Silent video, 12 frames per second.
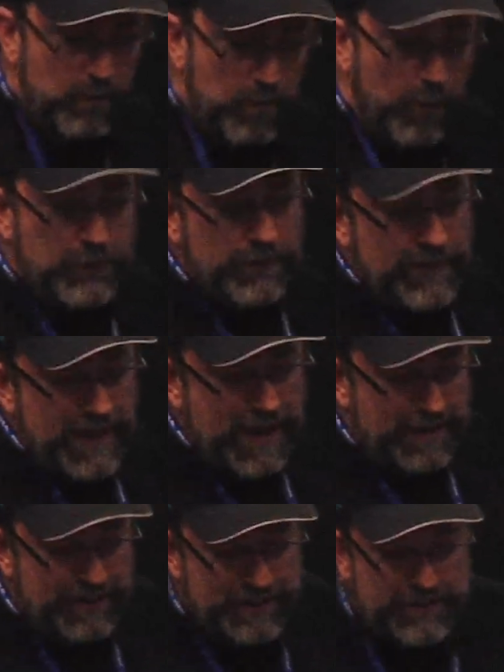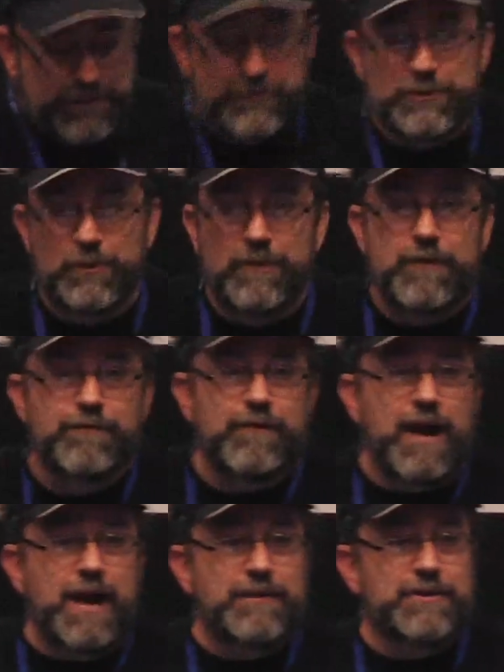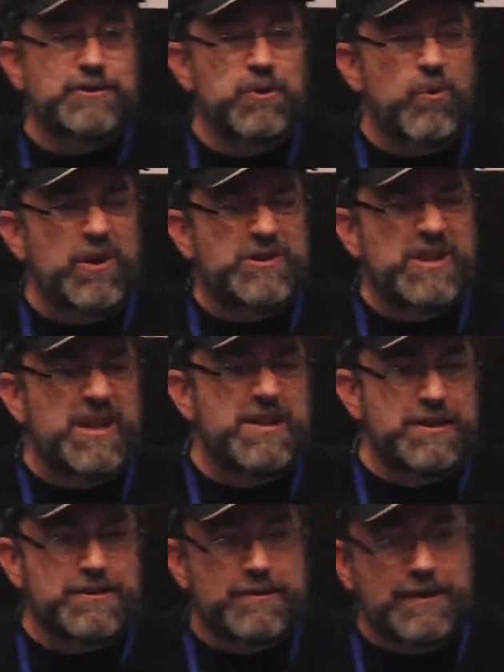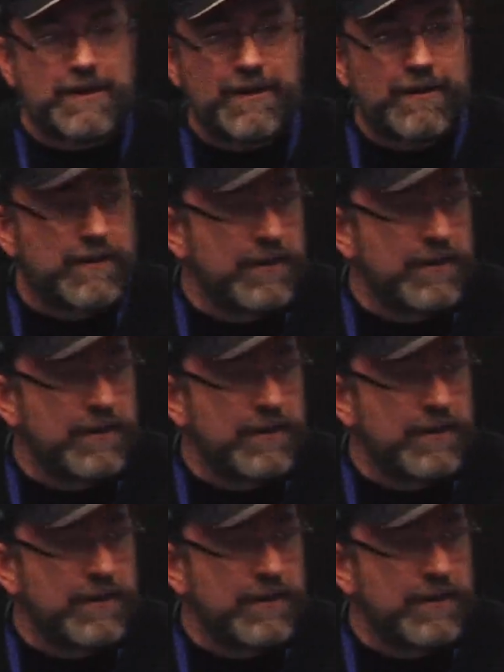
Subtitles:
works with the analyst to sort of define the stories initially.